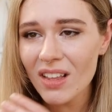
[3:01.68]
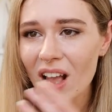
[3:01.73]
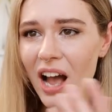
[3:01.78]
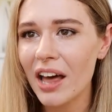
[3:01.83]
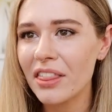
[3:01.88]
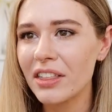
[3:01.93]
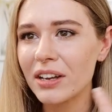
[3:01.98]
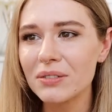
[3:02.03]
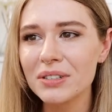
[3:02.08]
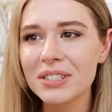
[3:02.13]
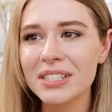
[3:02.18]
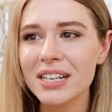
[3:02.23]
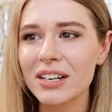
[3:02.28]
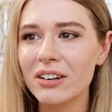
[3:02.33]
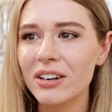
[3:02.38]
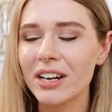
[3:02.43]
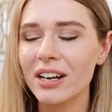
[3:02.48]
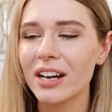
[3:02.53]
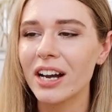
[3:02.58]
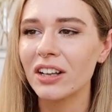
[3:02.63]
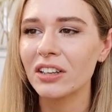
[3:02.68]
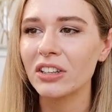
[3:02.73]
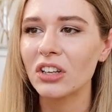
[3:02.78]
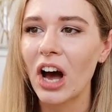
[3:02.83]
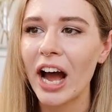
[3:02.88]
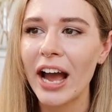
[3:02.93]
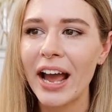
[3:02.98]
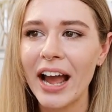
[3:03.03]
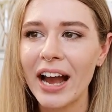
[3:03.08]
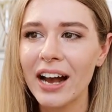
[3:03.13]
I think it was near a, a
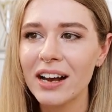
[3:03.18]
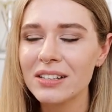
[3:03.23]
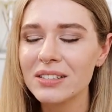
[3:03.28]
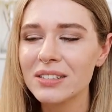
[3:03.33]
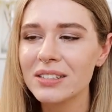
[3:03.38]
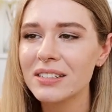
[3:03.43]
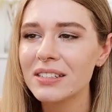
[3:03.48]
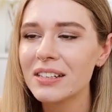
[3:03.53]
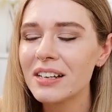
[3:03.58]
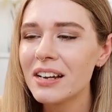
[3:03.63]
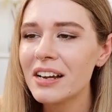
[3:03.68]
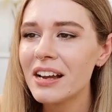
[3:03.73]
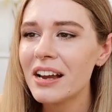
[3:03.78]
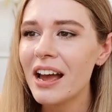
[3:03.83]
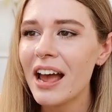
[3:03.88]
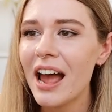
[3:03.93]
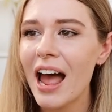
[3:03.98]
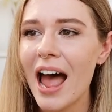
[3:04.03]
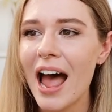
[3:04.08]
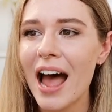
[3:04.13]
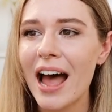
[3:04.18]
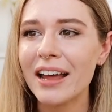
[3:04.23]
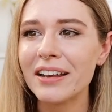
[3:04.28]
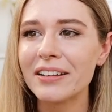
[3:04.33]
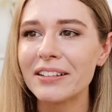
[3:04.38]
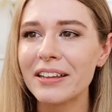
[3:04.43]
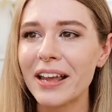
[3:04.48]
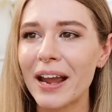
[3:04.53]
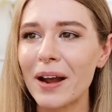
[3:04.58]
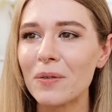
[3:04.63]
lighthouse
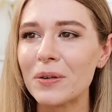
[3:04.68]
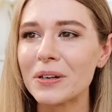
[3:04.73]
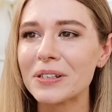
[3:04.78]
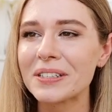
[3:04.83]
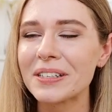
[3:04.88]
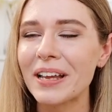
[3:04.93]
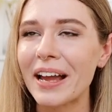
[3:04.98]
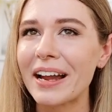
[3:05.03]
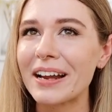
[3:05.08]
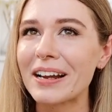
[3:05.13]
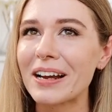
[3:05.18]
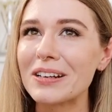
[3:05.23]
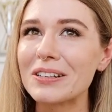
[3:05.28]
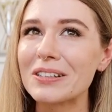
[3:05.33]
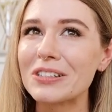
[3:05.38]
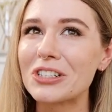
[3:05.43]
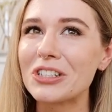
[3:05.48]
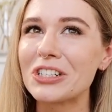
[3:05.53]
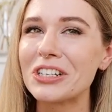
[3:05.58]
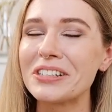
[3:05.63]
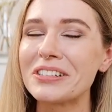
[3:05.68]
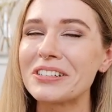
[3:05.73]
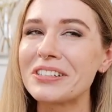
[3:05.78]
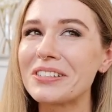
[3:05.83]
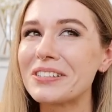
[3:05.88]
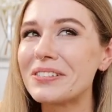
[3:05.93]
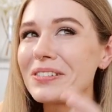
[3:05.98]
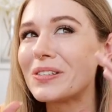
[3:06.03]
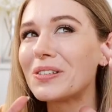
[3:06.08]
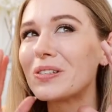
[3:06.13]
and there was like
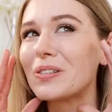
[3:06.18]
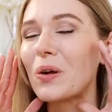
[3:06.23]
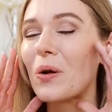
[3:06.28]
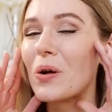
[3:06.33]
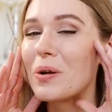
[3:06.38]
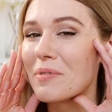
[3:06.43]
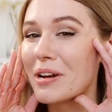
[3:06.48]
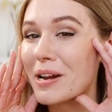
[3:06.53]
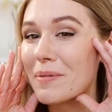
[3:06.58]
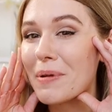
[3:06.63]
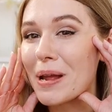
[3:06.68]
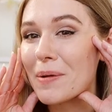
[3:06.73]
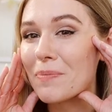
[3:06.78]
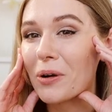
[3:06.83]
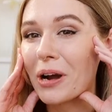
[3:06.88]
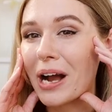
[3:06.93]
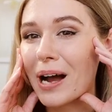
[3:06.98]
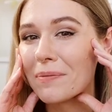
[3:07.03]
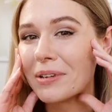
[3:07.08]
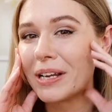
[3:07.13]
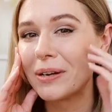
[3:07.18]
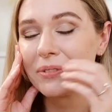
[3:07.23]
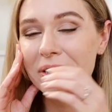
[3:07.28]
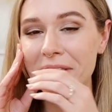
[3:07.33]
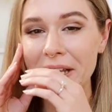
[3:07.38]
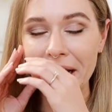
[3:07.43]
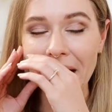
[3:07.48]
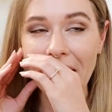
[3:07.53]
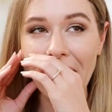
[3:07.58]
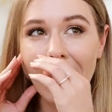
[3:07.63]
just so many people coming in with
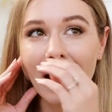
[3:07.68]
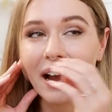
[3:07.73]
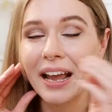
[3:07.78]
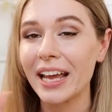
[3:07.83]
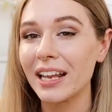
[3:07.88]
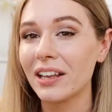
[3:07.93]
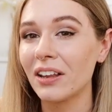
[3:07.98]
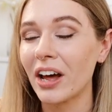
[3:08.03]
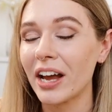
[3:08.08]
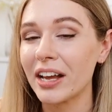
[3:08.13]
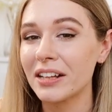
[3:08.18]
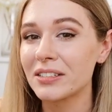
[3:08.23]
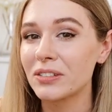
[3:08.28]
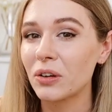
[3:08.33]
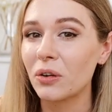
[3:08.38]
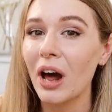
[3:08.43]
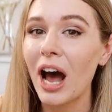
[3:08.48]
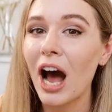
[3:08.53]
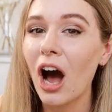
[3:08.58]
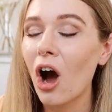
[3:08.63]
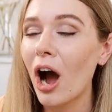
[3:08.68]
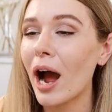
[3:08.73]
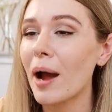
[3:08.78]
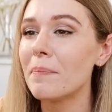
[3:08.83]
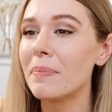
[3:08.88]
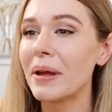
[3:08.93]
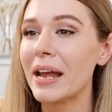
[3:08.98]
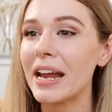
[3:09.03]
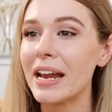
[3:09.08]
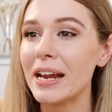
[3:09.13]
their car headlights on high
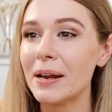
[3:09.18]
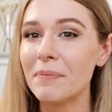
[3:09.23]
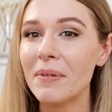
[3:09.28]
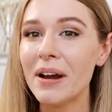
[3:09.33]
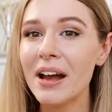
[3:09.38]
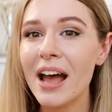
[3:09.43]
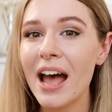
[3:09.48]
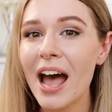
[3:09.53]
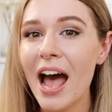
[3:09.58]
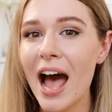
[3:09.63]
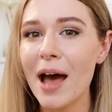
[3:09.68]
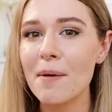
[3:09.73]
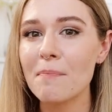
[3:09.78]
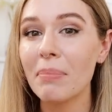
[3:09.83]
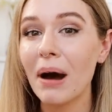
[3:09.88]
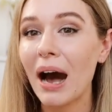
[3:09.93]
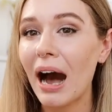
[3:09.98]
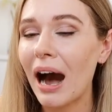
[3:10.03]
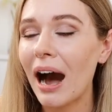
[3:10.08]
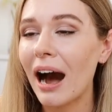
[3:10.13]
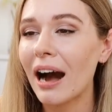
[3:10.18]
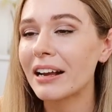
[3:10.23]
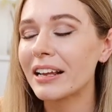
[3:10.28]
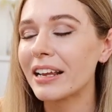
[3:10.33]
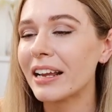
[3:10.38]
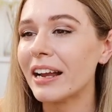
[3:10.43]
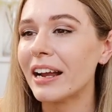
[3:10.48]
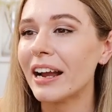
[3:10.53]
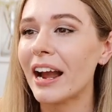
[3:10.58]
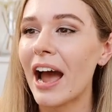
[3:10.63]
beam and
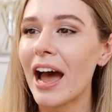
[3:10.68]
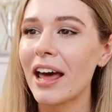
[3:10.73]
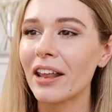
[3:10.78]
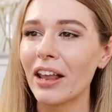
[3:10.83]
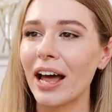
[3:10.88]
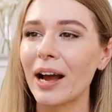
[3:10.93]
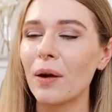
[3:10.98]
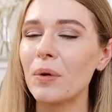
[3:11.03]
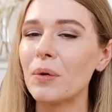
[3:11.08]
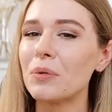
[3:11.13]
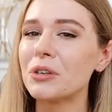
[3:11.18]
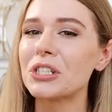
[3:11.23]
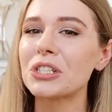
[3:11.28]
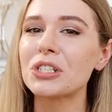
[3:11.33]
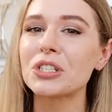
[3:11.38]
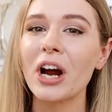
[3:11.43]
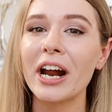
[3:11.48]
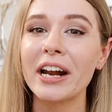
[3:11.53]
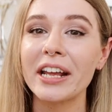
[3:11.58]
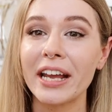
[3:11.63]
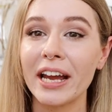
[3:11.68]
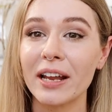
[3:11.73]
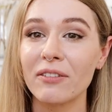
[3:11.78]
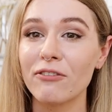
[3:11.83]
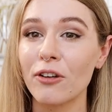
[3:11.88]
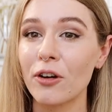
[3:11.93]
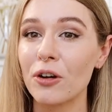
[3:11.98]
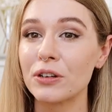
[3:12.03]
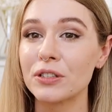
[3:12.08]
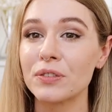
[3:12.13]
parking and like we were just trying to get
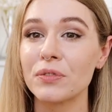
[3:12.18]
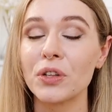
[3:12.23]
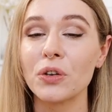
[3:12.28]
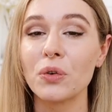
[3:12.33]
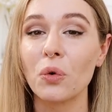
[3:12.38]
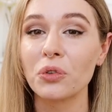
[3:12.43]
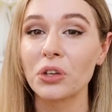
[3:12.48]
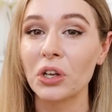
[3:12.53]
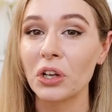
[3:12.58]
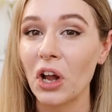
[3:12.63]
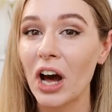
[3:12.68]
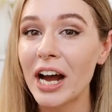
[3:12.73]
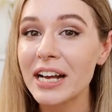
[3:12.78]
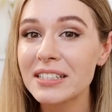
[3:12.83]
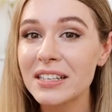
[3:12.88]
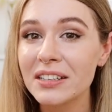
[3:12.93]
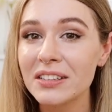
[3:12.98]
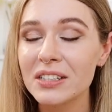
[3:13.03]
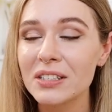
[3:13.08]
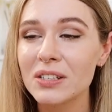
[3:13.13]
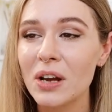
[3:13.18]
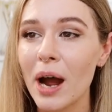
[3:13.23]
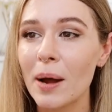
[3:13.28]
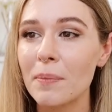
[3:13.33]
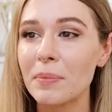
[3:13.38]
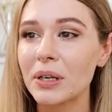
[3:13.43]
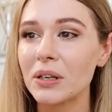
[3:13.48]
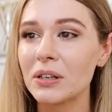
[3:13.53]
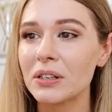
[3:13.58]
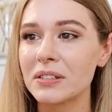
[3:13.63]
photos of the northern lights at the time
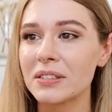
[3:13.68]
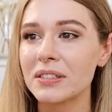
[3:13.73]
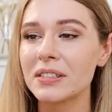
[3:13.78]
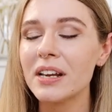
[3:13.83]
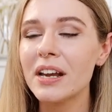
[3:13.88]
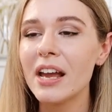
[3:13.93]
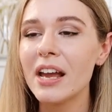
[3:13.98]
because